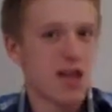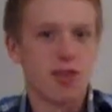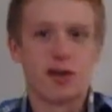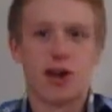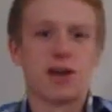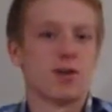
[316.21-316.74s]

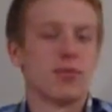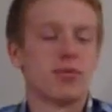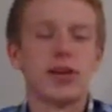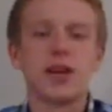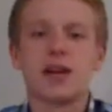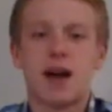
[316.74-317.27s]
They're on
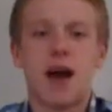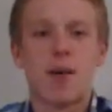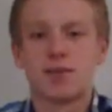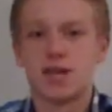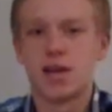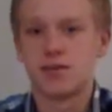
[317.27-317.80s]
complete
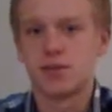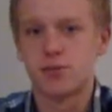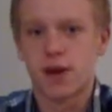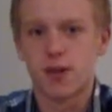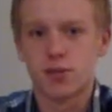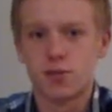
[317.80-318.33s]
opposite end of the
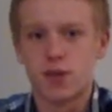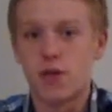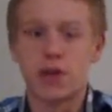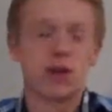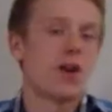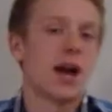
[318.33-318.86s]
spectrum, and
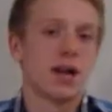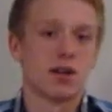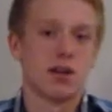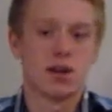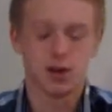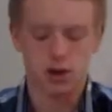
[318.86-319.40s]
they do not get
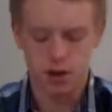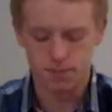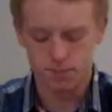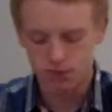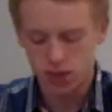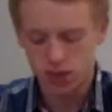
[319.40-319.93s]
along at all.